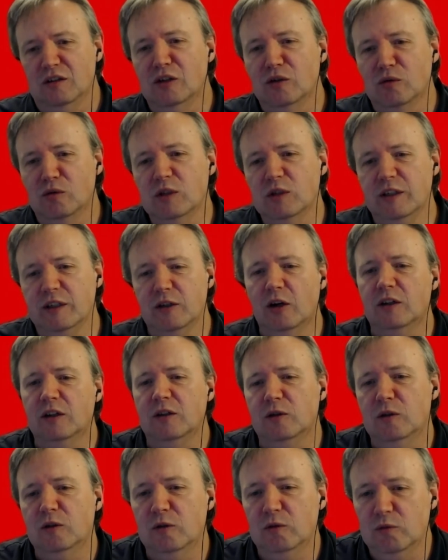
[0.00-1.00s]
really got
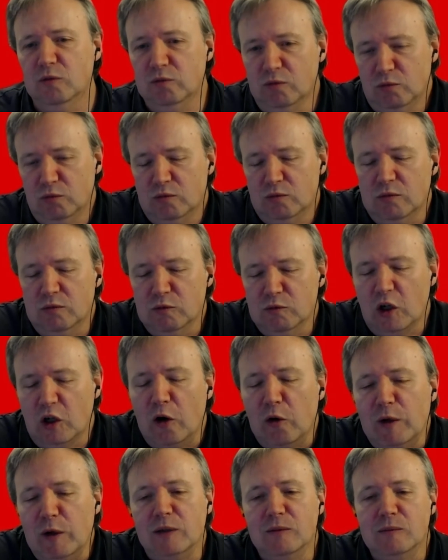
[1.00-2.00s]
you
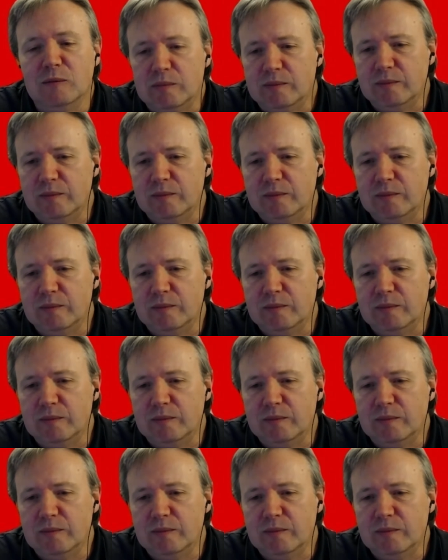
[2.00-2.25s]
going?